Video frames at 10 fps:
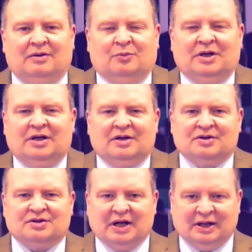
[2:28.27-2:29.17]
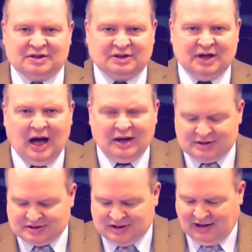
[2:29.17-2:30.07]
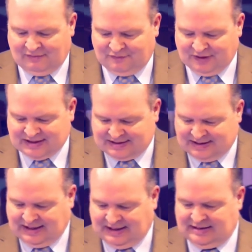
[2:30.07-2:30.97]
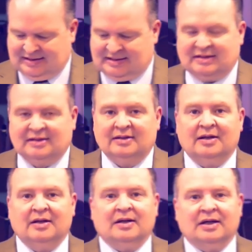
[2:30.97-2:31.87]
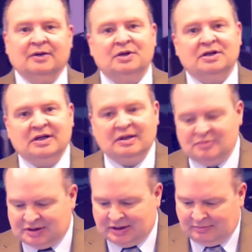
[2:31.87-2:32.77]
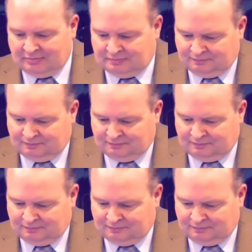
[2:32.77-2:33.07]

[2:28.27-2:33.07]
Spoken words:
we need to understand this, God does not fix things. He redeems them.